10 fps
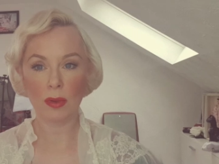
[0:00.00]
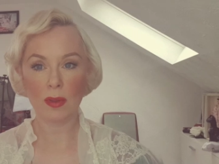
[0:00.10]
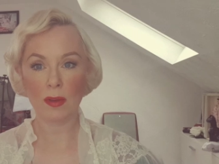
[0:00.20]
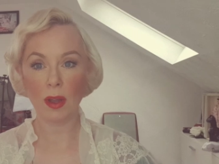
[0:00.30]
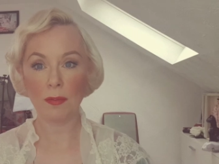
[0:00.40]

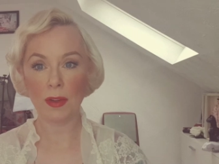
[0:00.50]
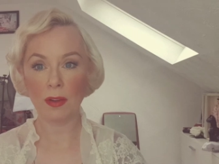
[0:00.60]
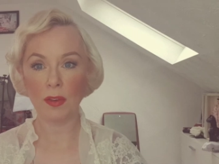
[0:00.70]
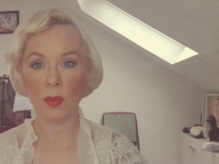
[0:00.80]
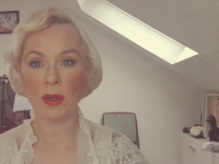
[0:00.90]
stuff, and
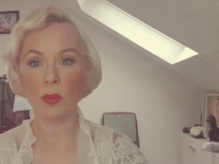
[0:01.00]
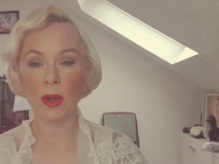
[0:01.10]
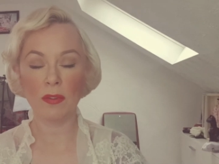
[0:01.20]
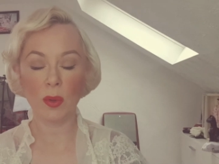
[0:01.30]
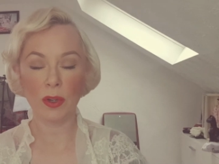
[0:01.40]
if you want
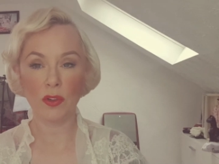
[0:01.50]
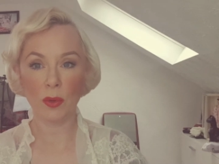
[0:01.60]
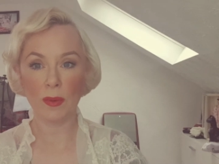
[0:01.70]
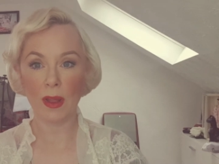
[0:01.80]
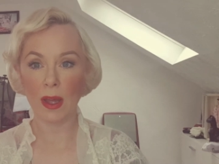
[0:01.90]
whatever you want to
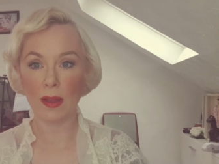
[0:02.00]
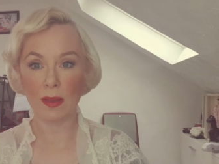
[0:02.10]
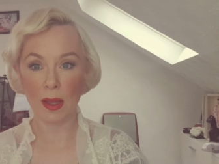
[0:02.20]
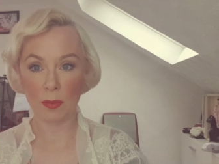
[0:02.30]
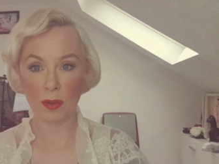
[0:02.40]
do with that
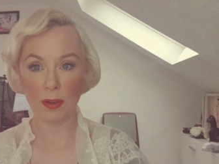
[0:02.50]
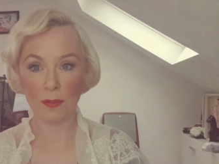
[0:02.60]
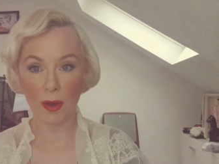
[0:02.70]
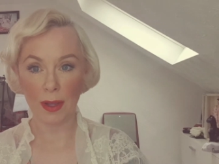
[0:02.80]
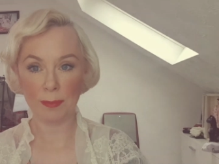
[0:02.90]
is absolutely
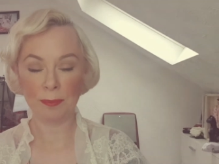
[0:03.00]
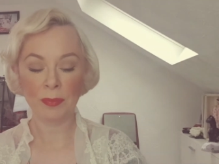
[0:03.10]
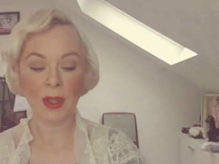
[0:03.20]
fine.